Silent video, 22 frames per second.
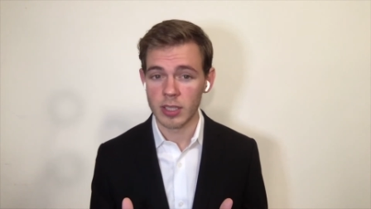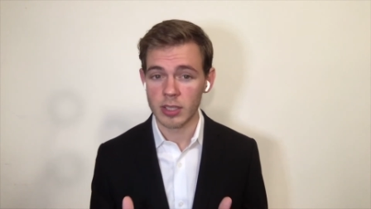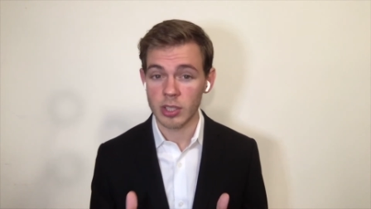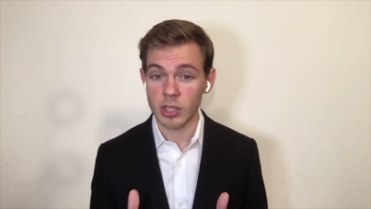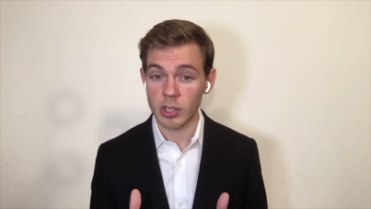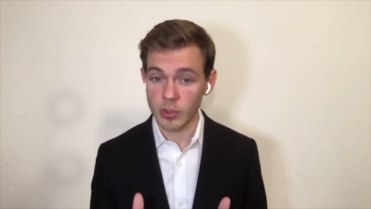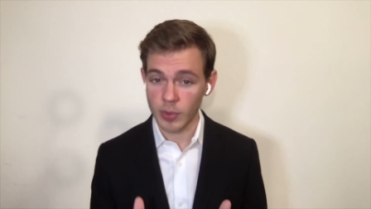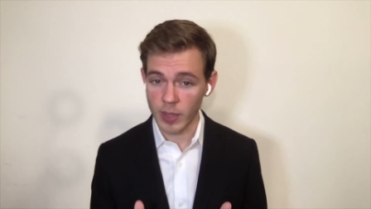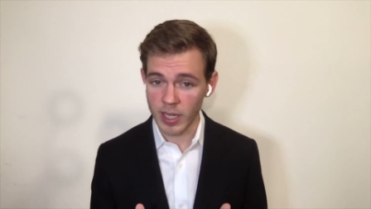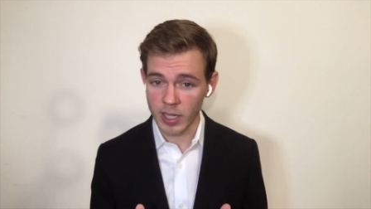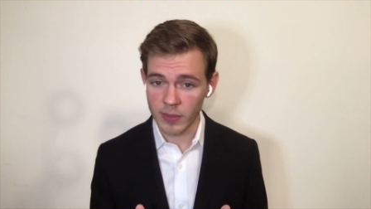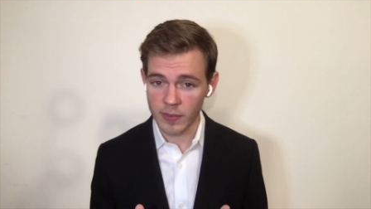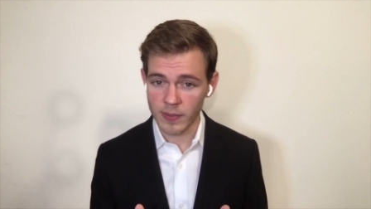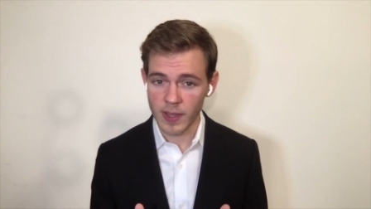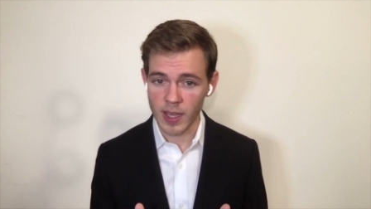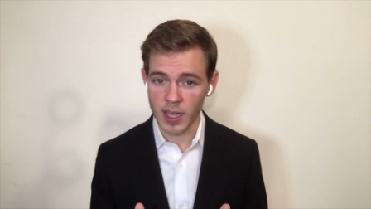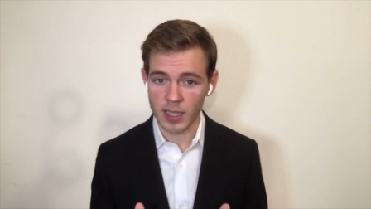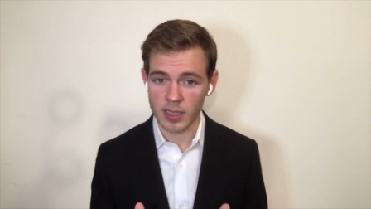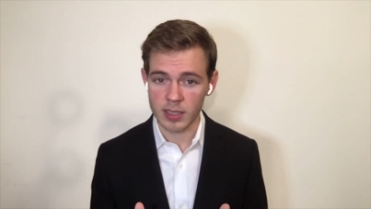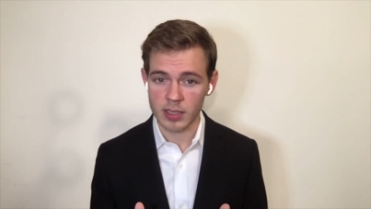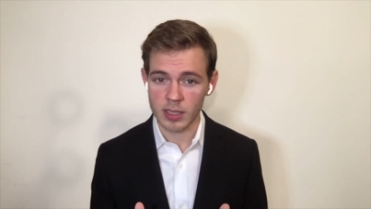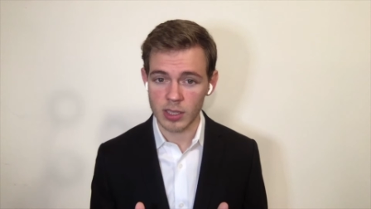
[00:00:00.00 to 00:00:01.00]
to great
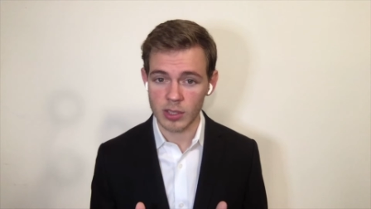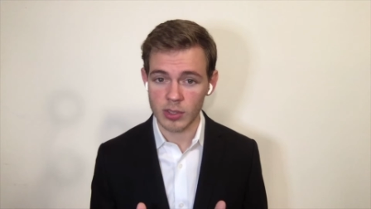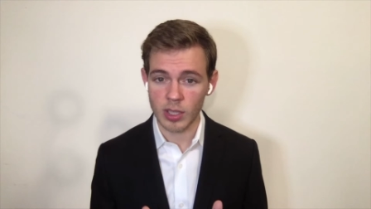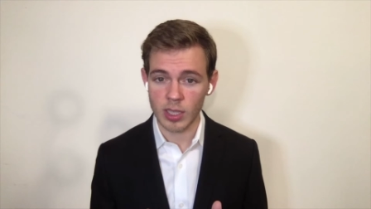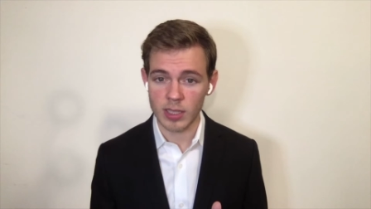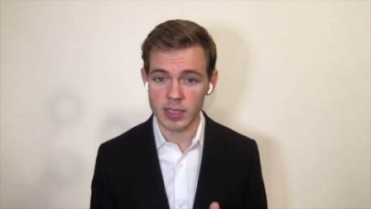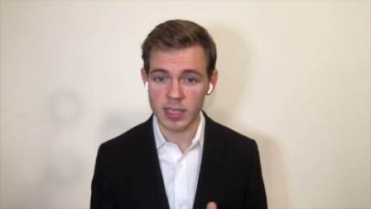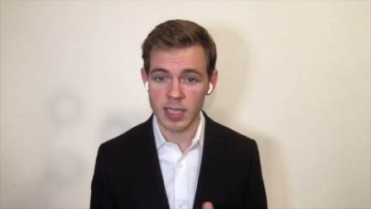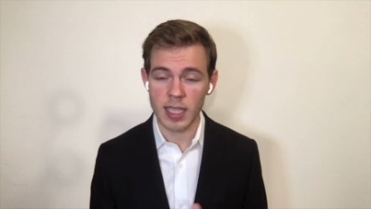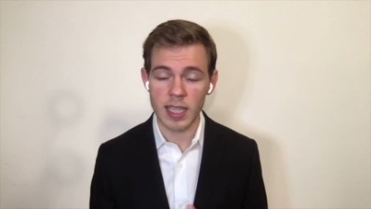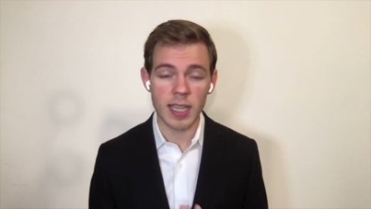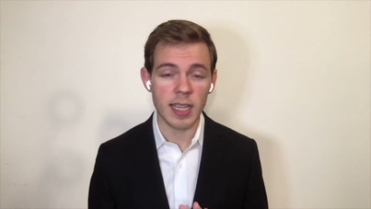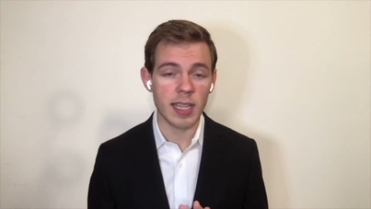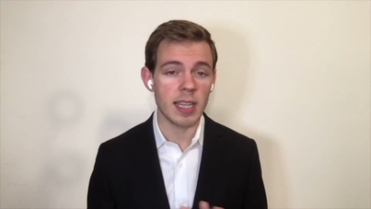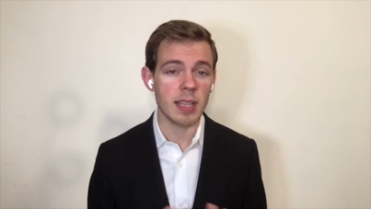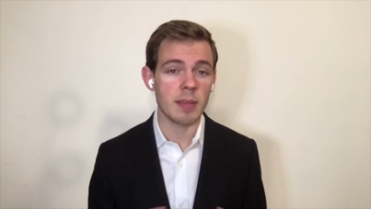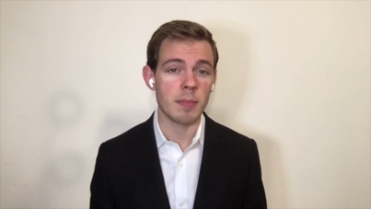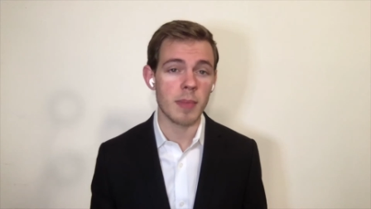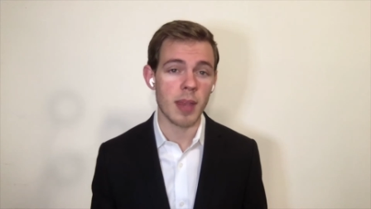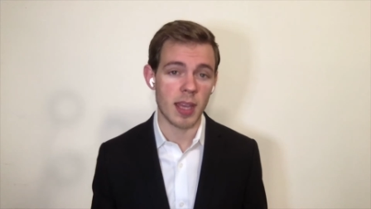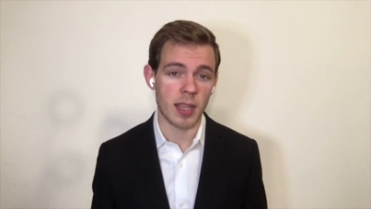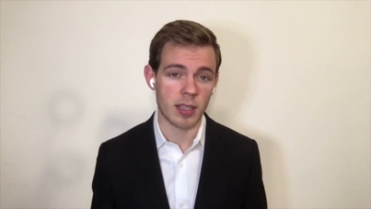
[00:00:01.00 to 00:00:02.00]
effect across
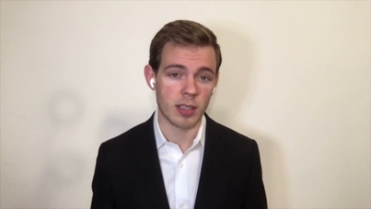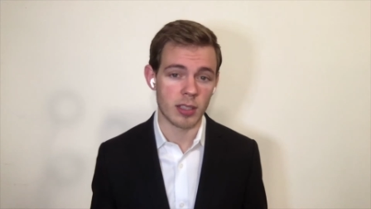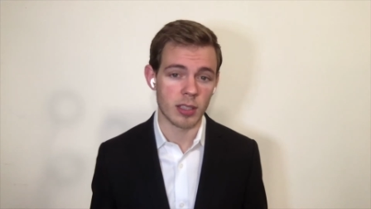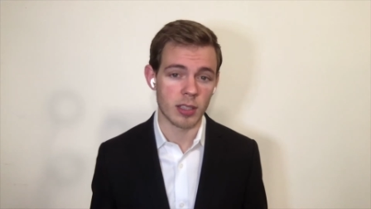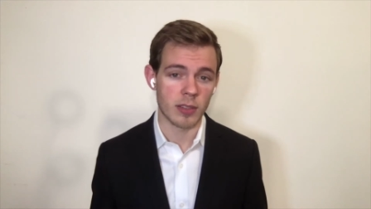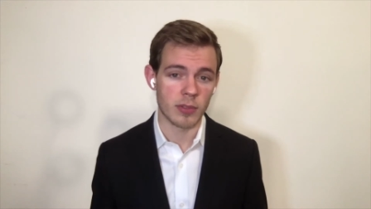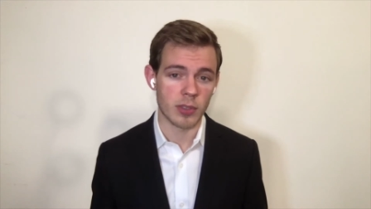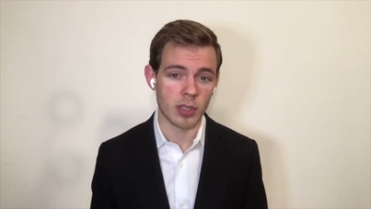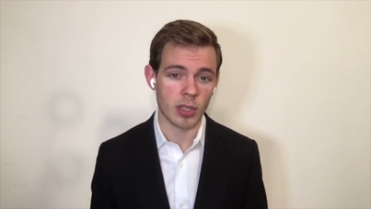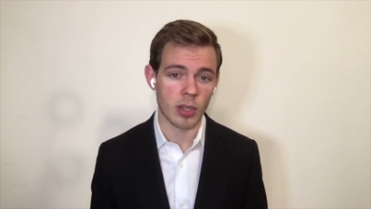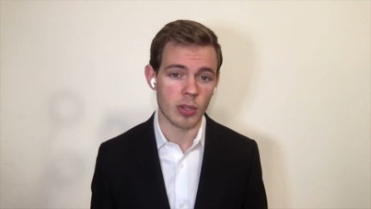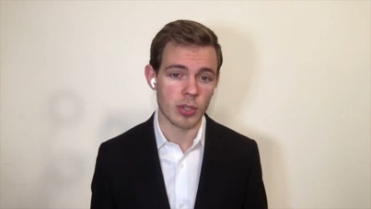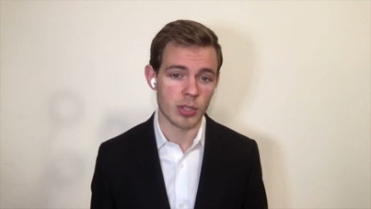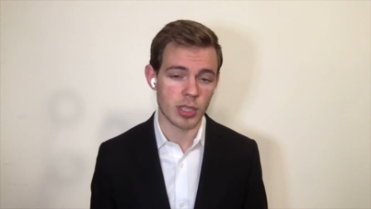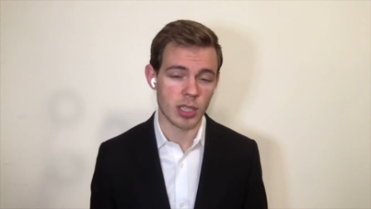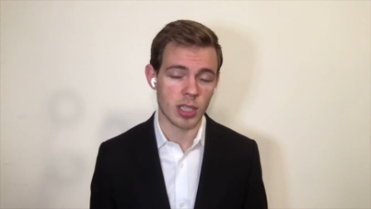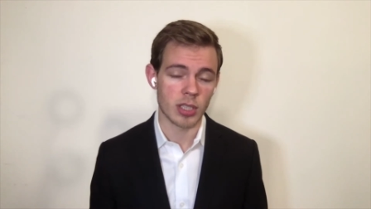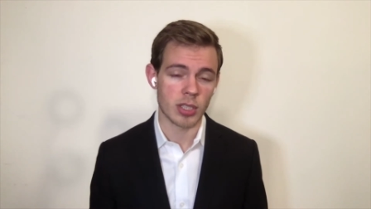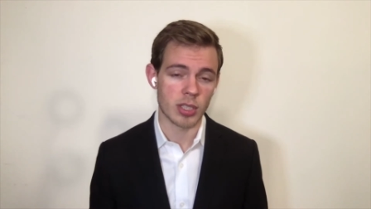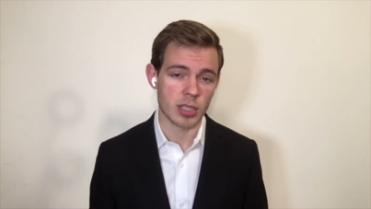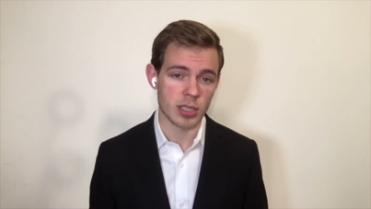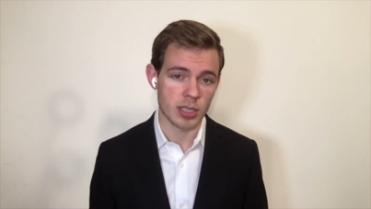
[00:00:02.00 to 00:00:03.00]
any manner of
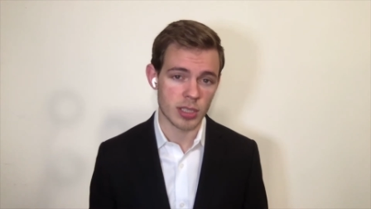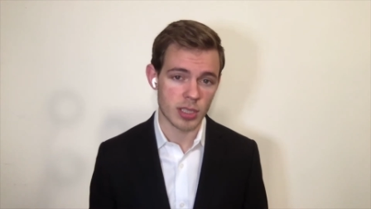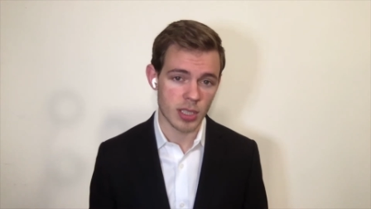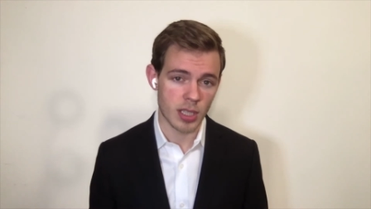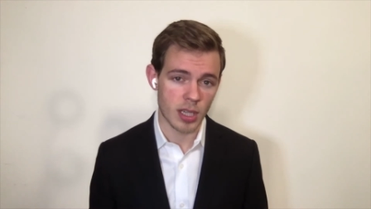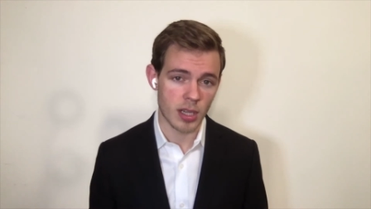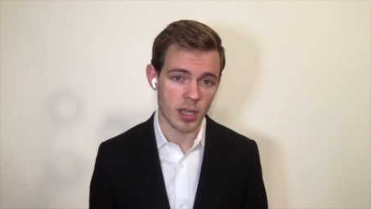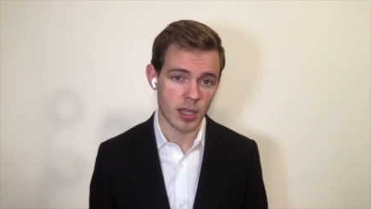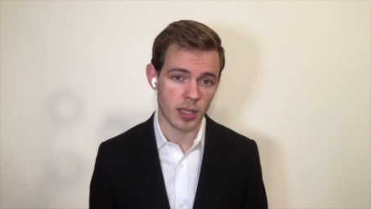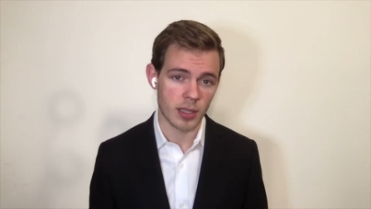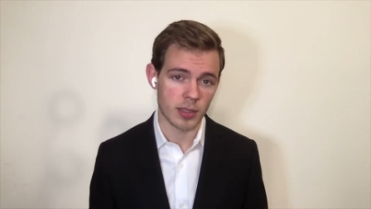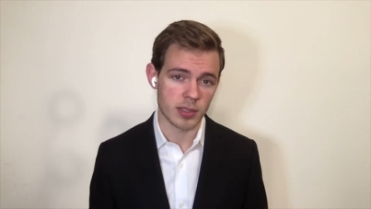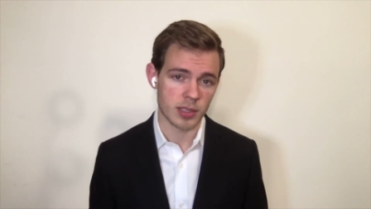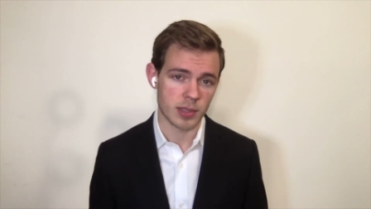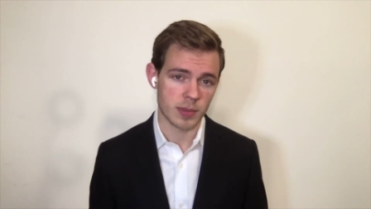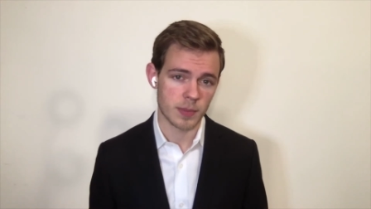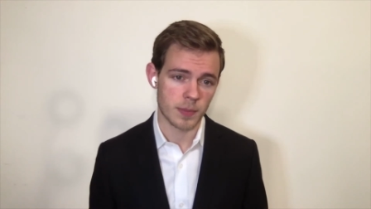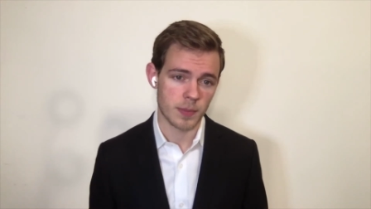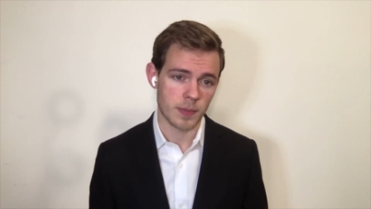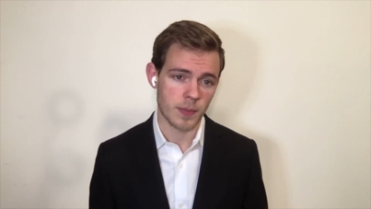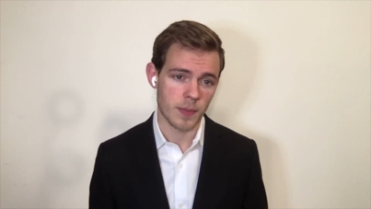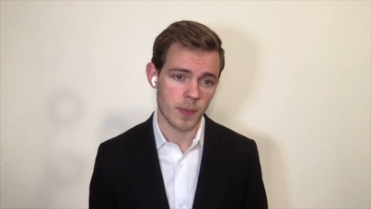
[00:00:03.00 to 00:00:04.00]
negotiation
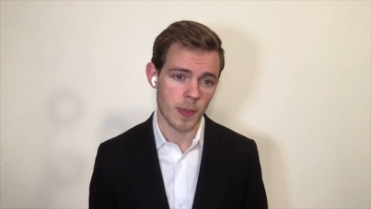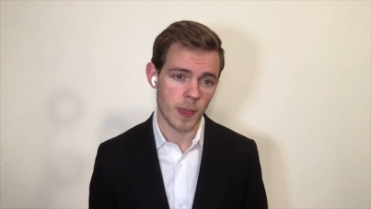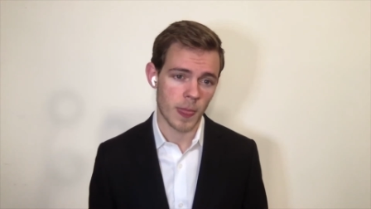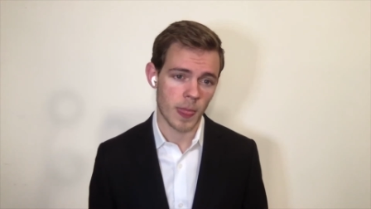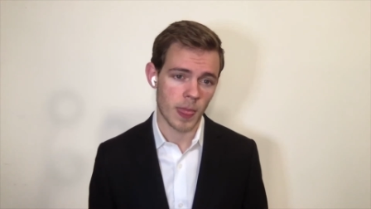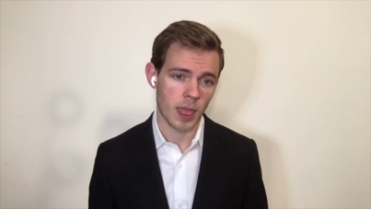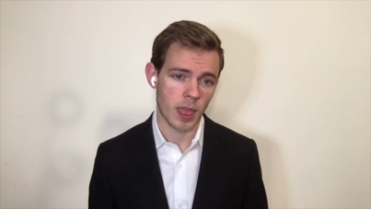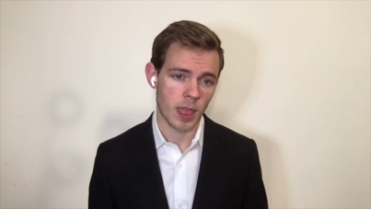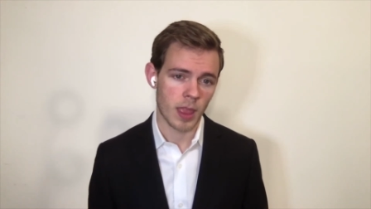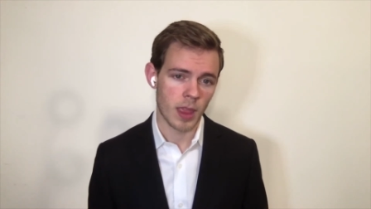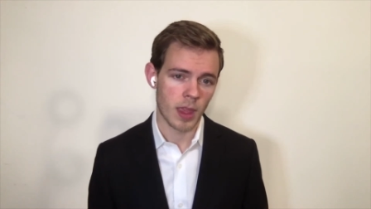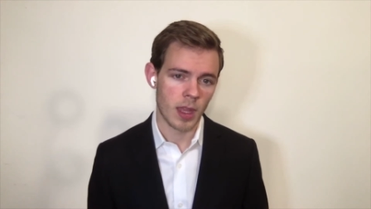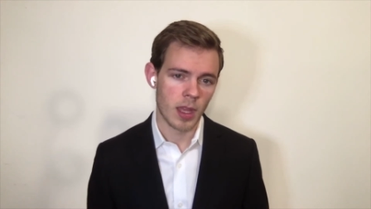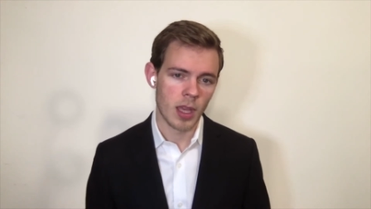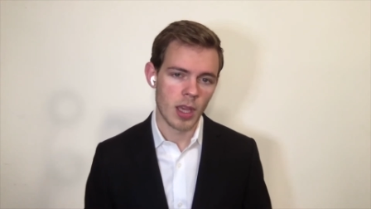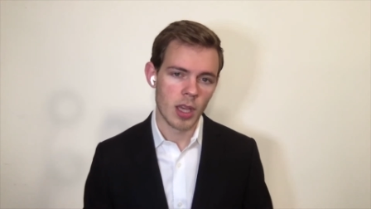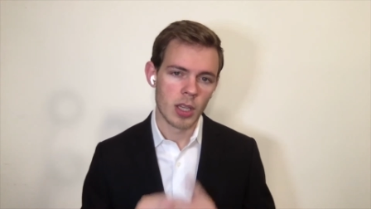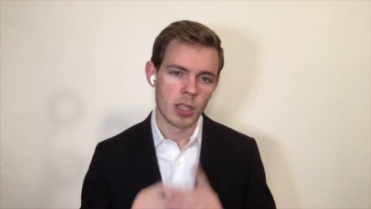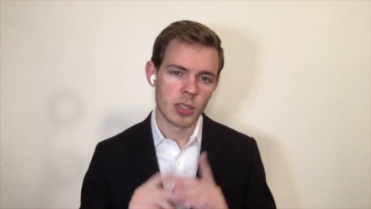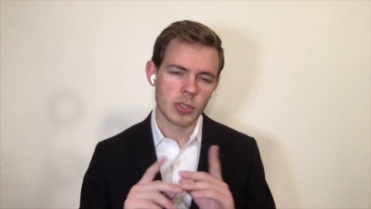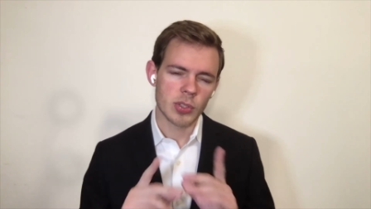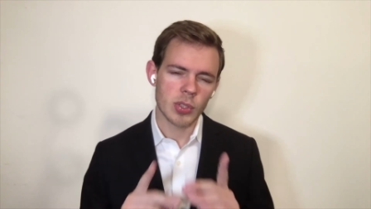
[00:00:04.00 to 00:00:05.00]
scenarios.
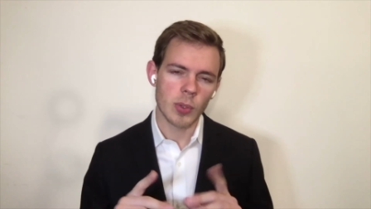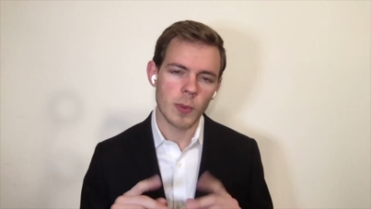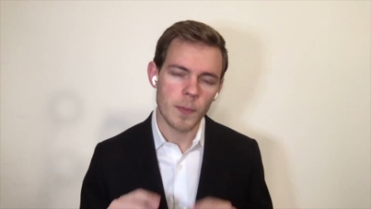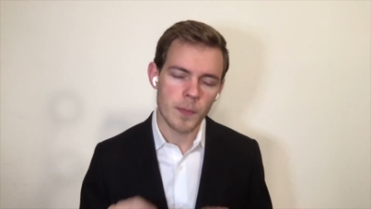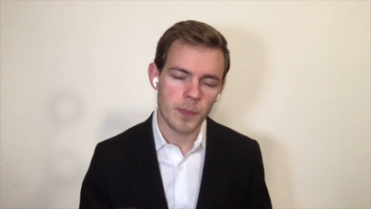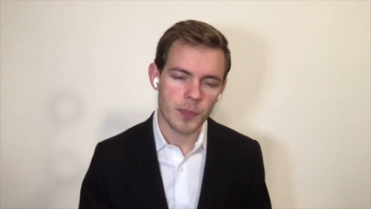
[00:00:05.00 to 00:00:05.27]
So